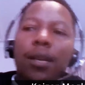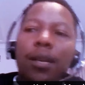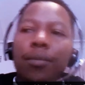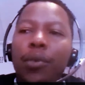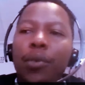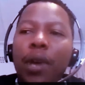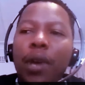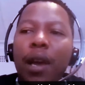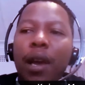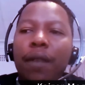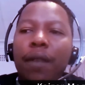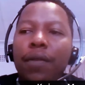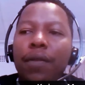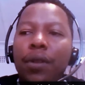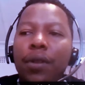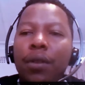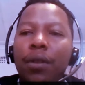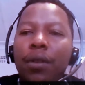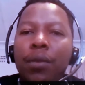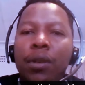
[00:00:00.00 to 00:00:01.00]
we have
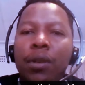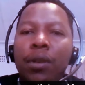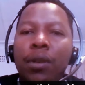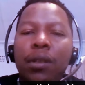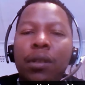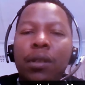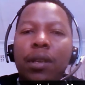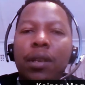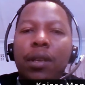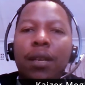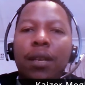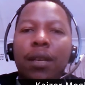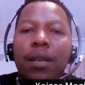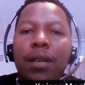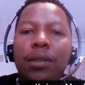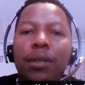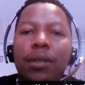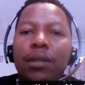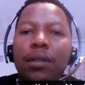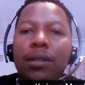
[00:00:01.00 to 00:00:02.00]
the world,
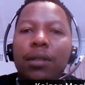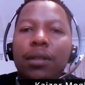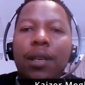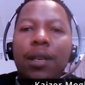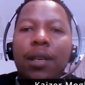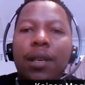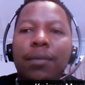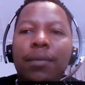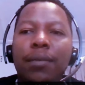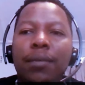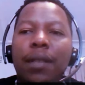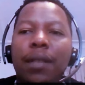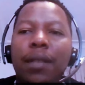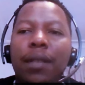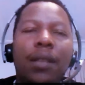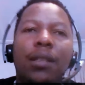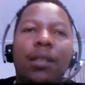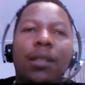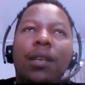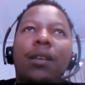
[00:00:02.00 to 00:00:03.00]

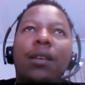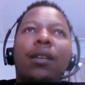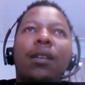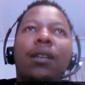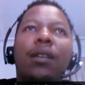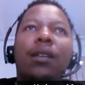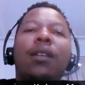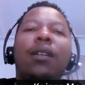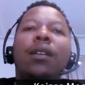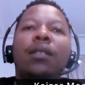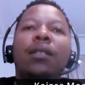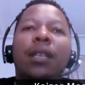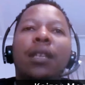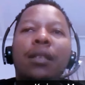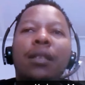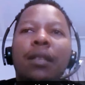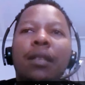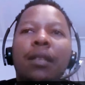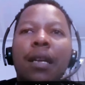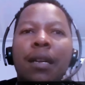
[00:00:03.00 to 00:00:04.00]
synthetic
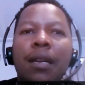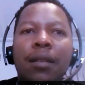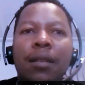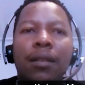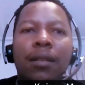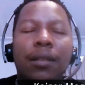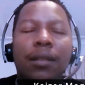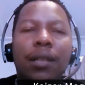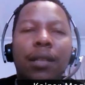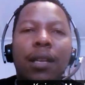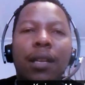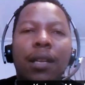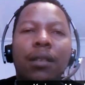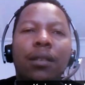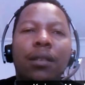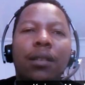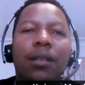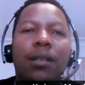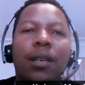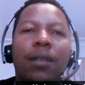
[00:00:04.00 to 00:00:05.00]
textiles,
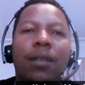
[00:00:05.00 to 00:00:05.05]
and